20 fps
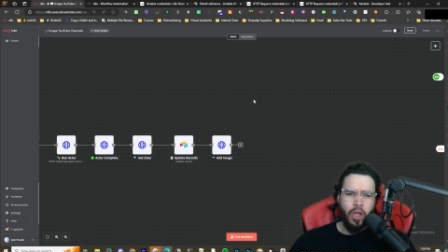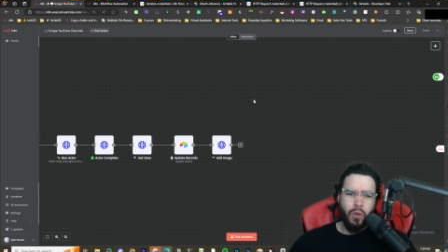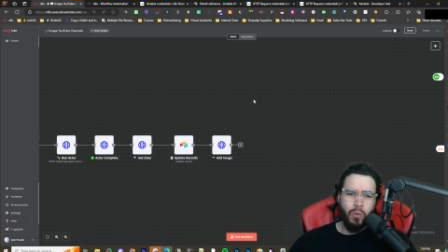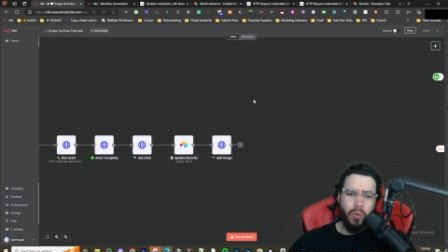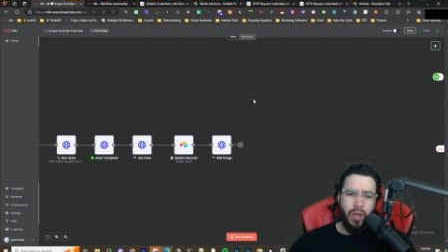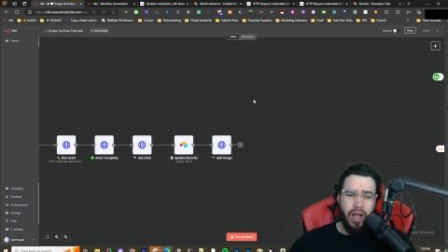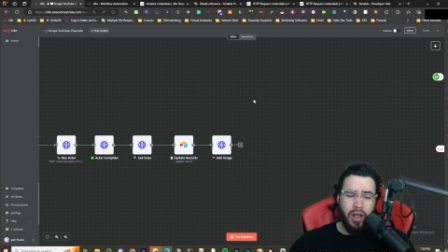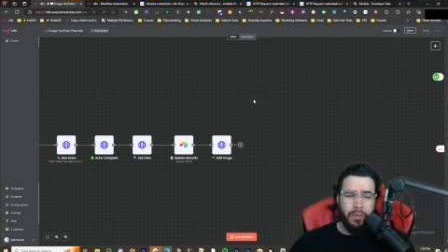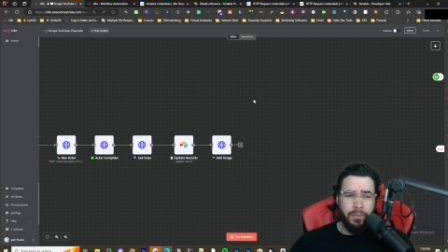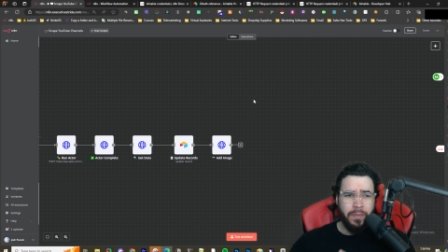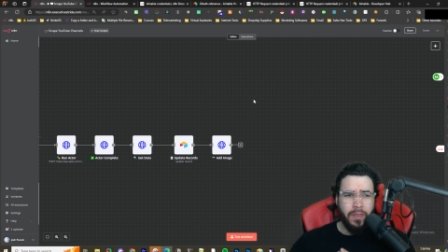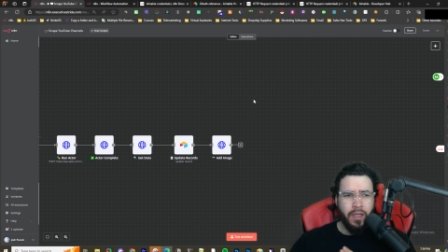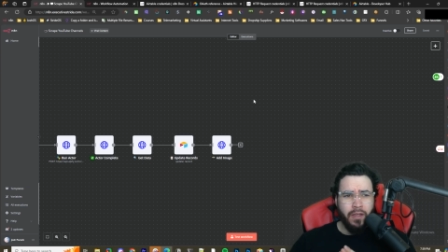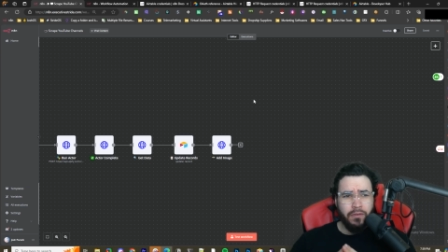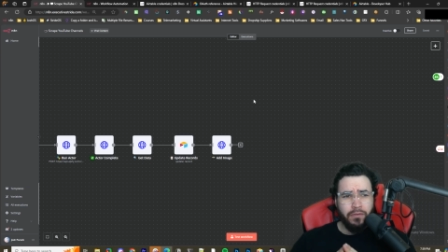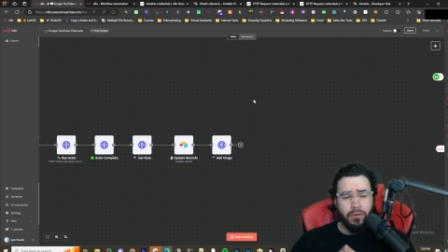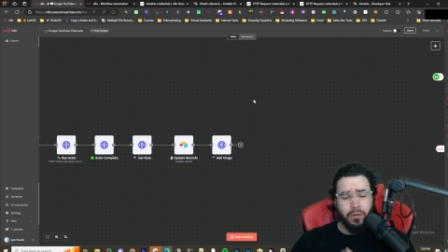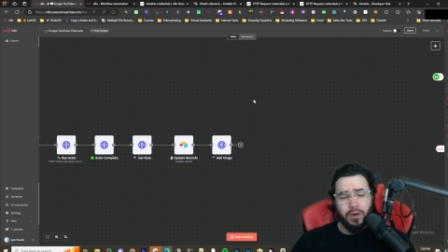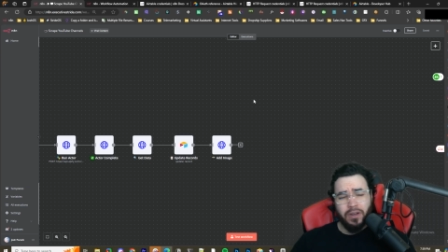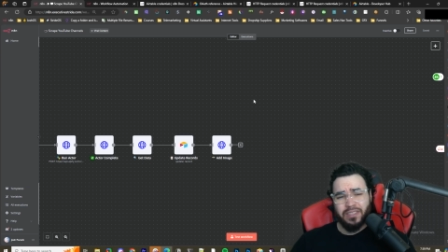Well,
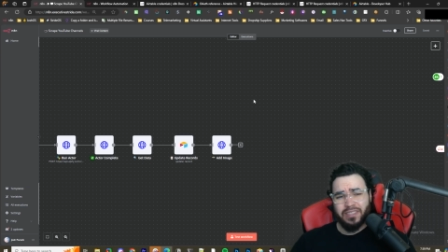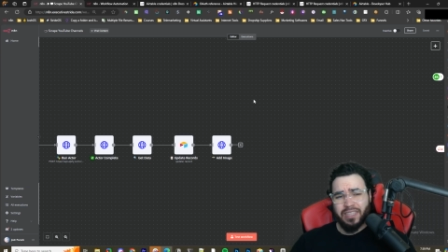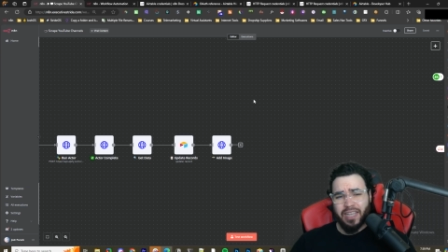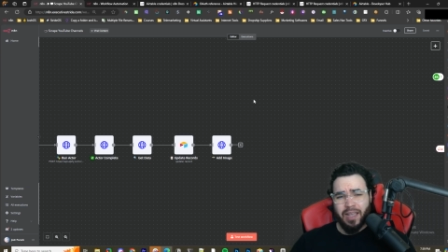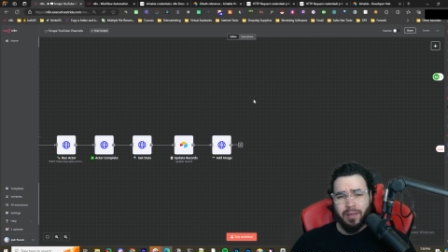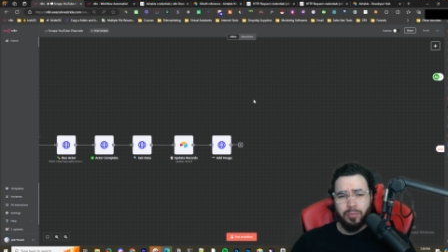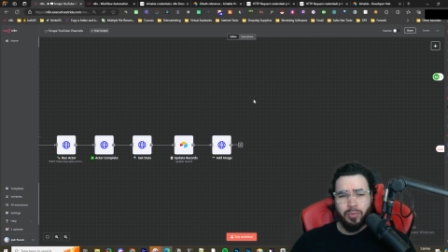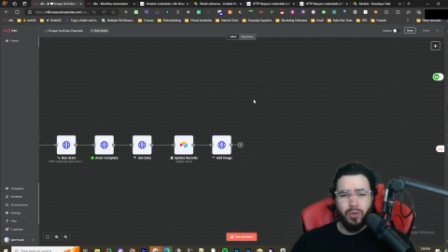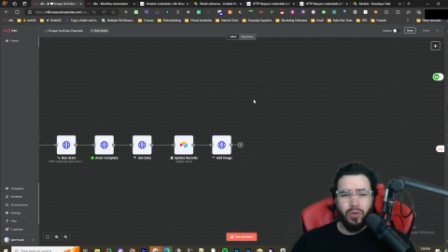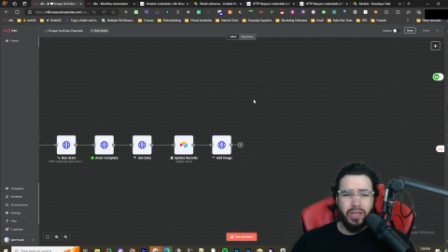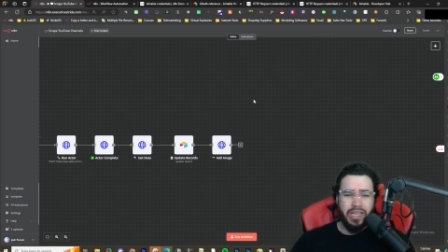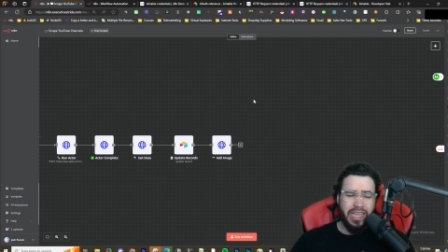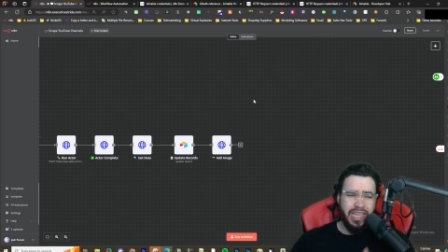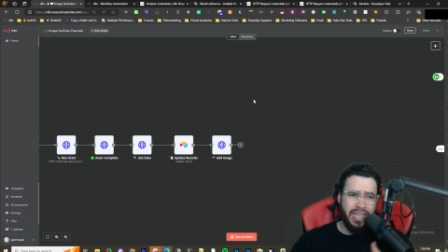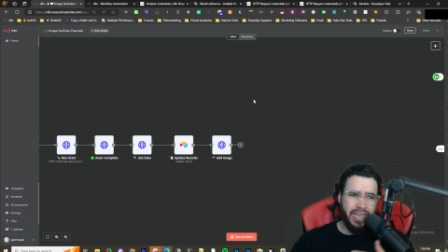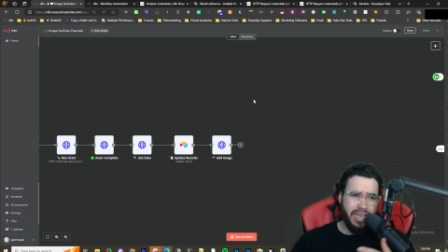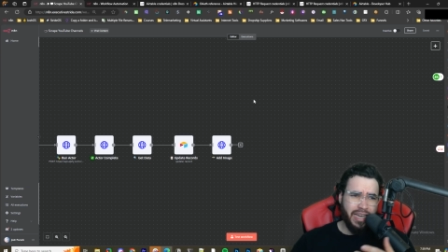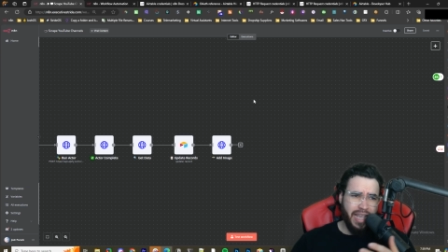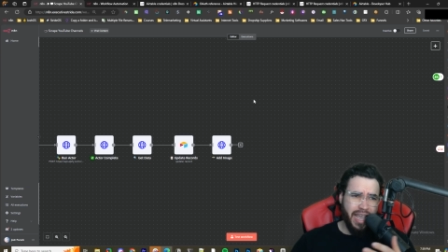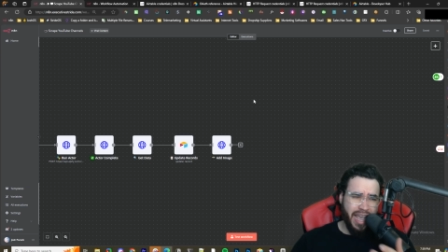for example,
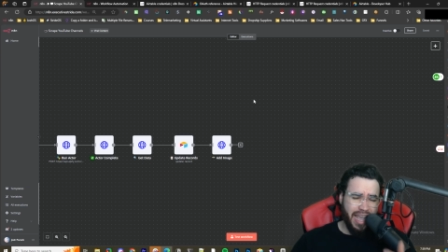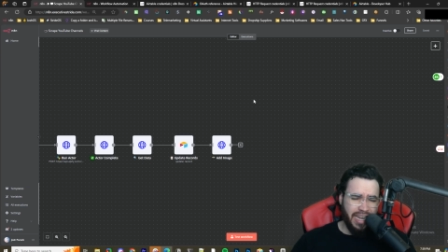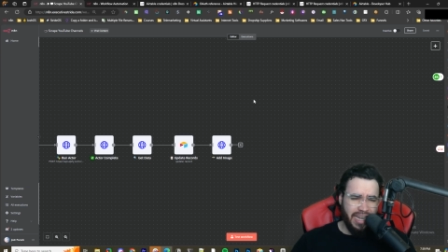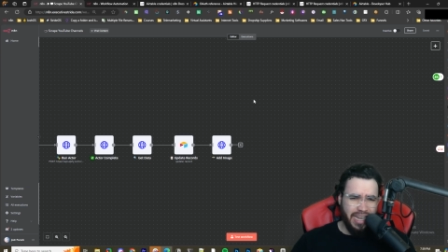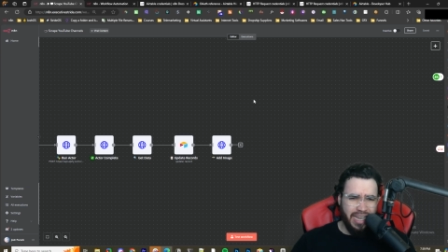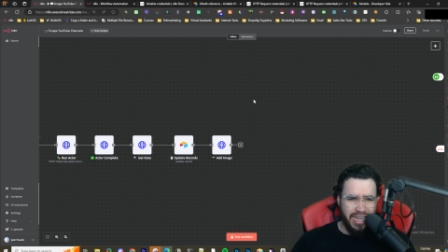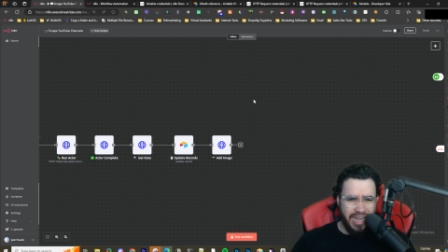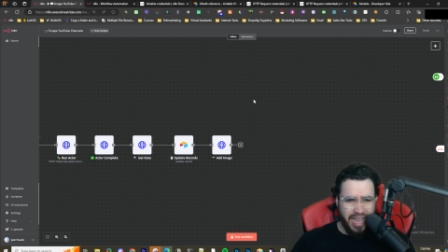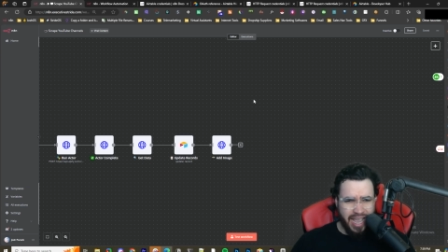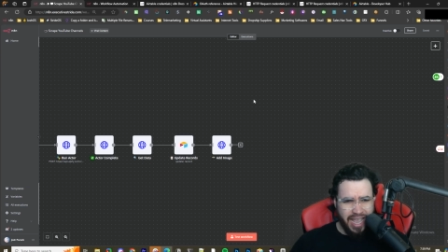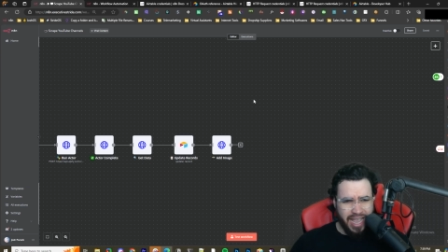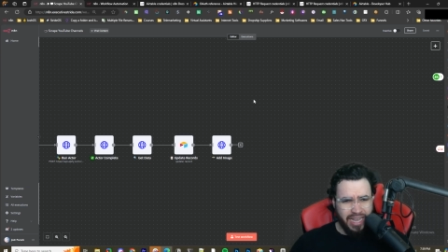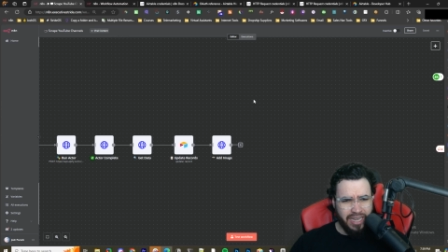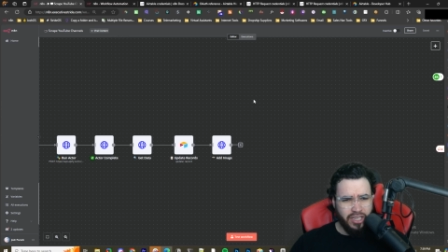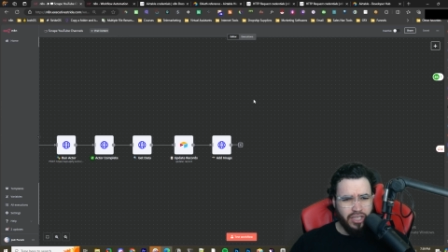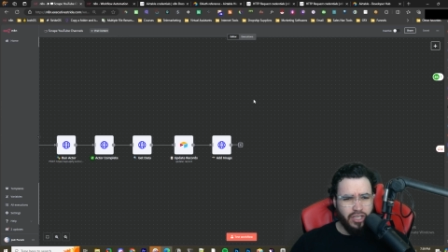in N eight N,